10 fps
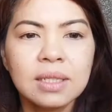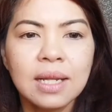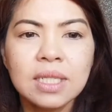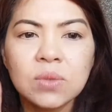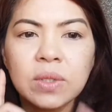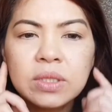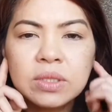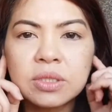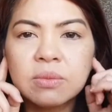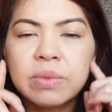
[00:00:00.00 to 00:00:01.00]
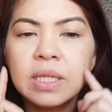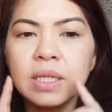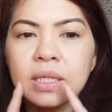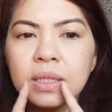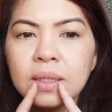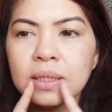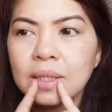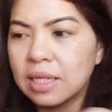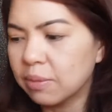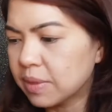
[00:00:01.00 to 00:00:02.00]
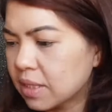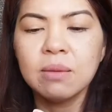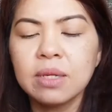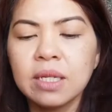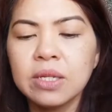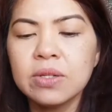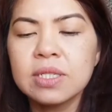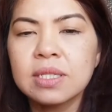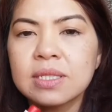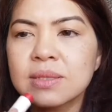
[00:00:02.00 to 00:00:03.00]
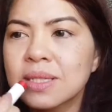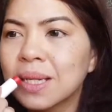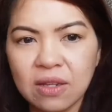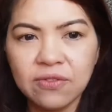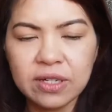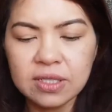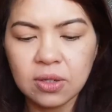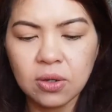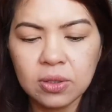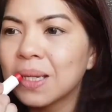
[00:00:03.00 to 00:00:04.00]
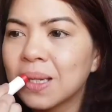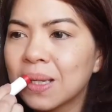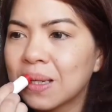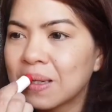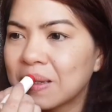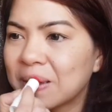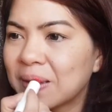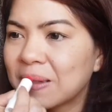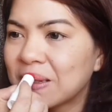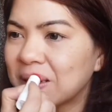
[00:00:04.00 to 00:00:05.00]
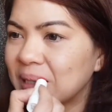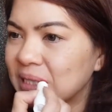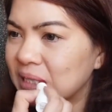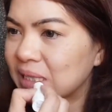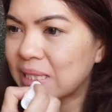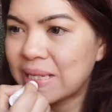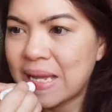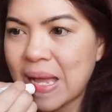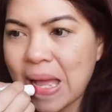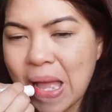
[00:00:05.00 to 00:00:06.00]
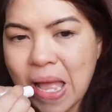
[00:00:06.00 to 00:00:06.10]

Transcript: the last one should be the lips. I'm gonna use this, the first coat. I love to moisturize my lips.